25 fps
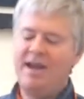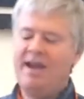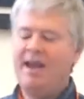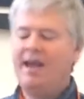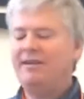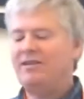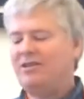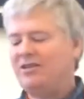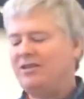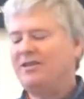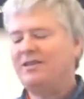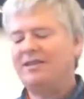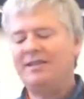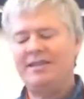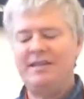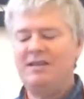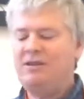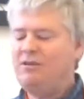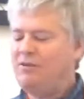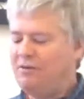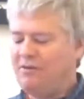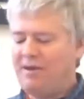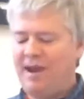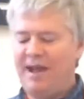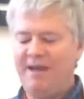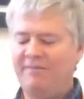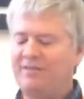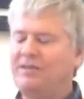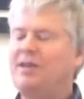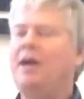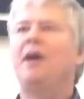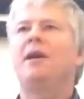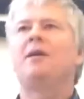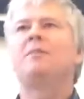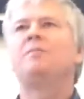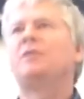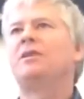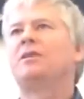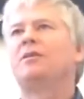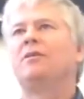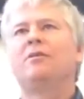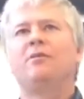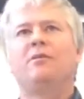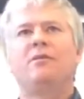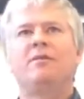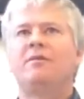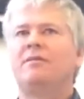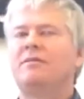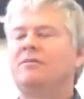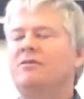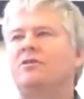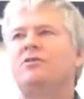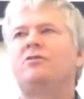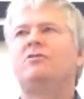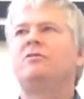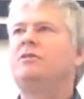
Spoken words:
it's just that you don't have time to learn